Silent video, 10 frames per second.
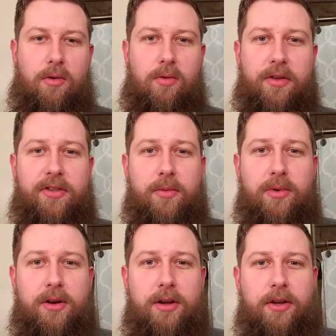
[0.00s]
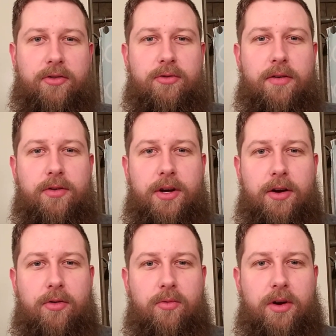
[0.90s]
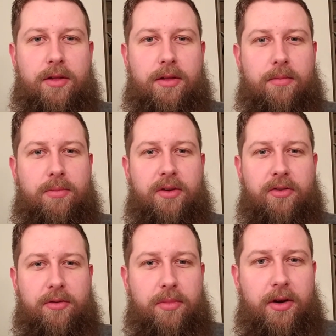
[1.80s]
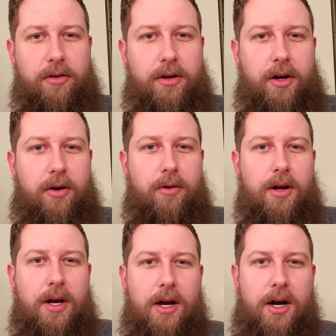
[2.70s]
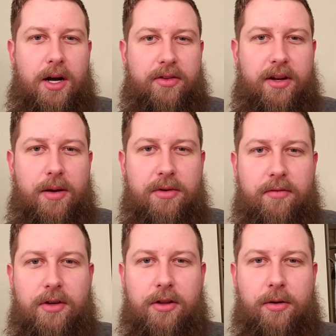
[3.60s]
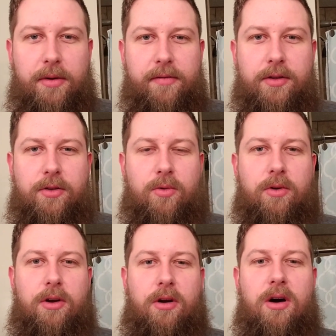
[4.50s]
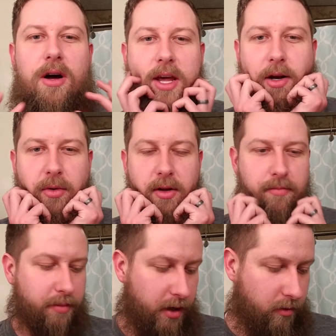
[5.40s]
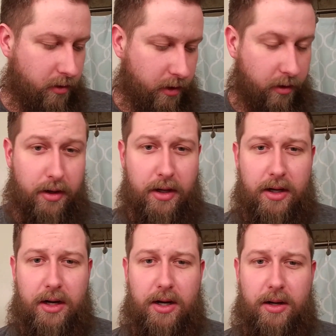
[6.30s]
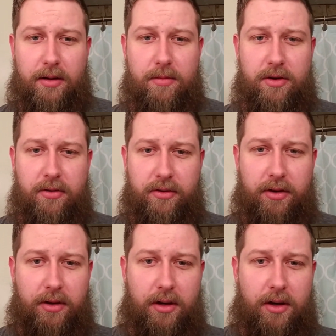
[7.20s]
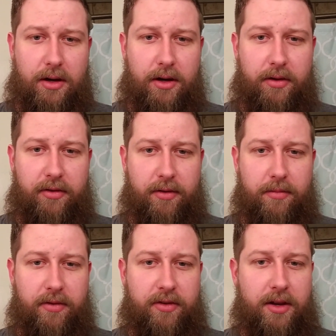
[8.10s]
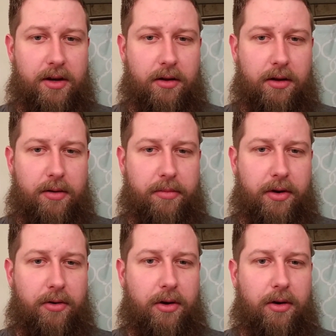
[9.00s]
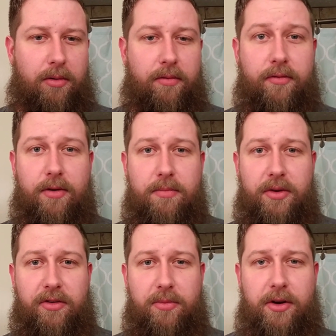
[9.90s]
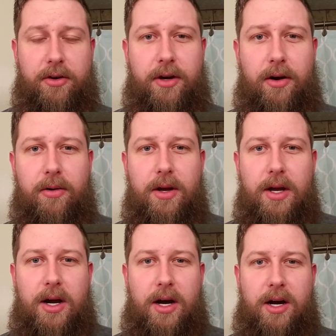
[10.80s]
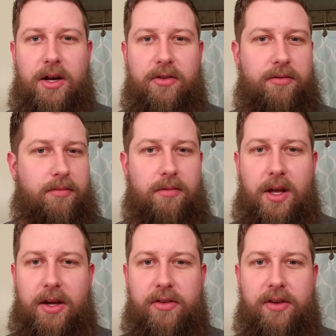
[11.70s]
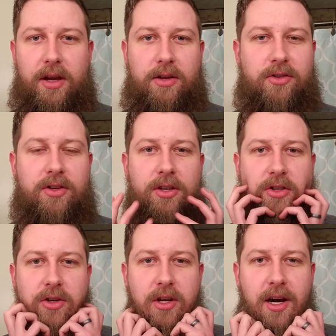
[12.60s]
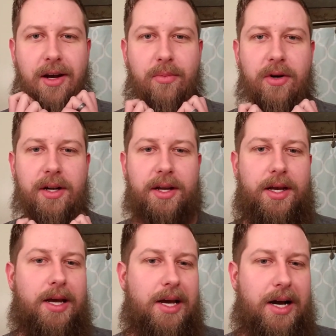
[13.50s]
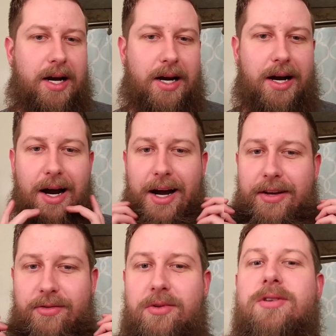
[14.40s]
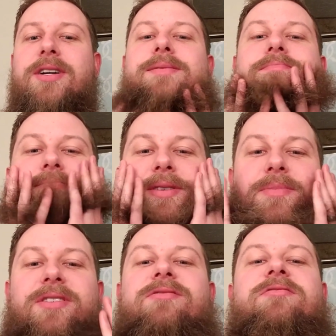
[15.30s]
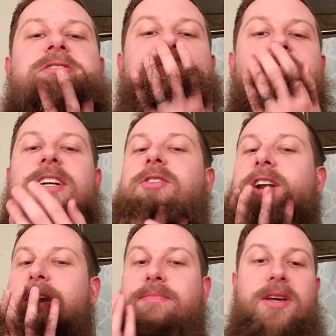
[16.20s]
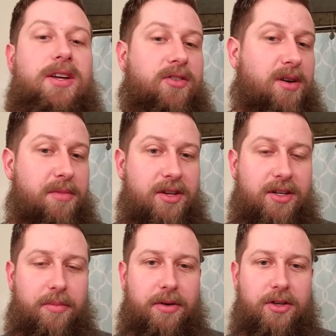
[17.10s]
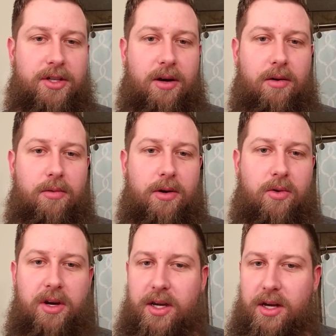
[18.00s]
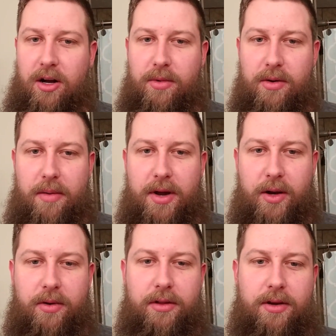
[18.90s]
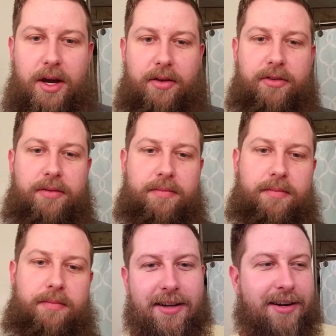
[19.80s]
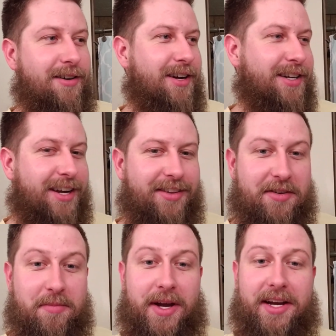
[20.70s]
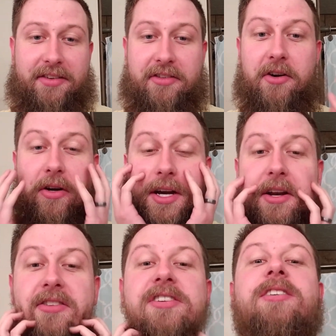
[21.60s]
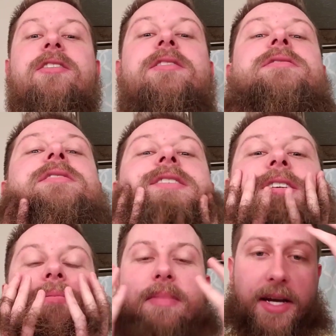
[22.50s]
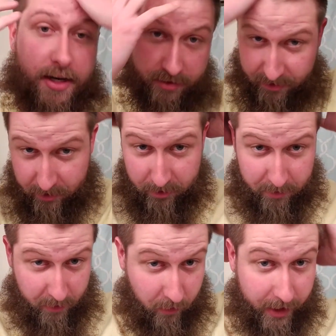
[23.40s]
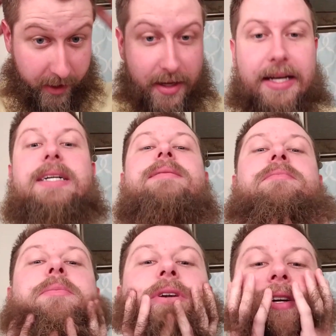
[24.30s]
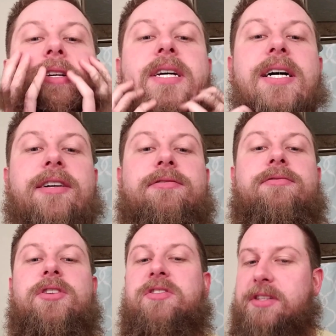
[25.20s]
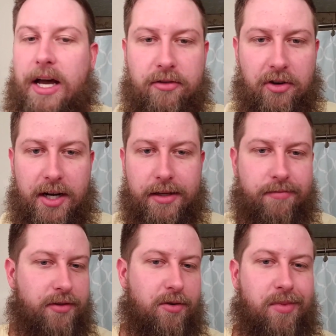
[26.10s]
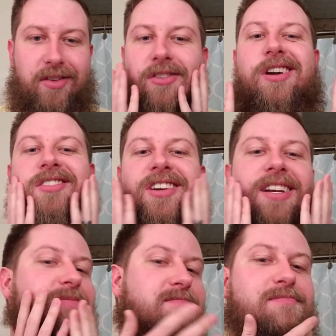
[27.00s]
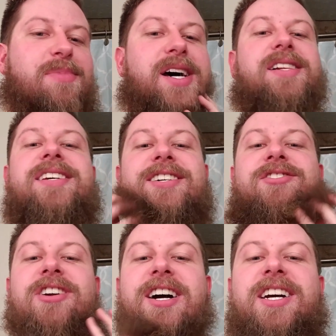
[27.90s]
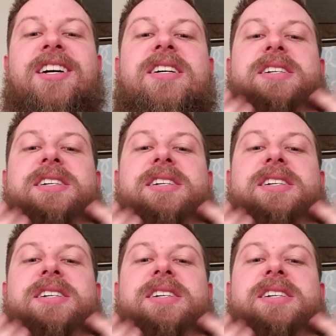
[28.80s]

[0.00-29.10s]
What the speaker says: What's up Internet, Trevor here with Beesley Beard Co. Today I'm giving you a little bit of a tutorial on how to put in beard oil. I'm going to be using some Vanilla beard oil from Beesley Beard Co. Like I say, just going to show you how to put it in. I just woke up, my beard's looking like crap, so I'm going to jump in the shower real quick and I'll be right back with you guys. Alright guys, I'm back. So I got out of the shower, my hair's still a little bit wet. My beard, I've just towel dried it, so basically I just kind of pat it down, dry it.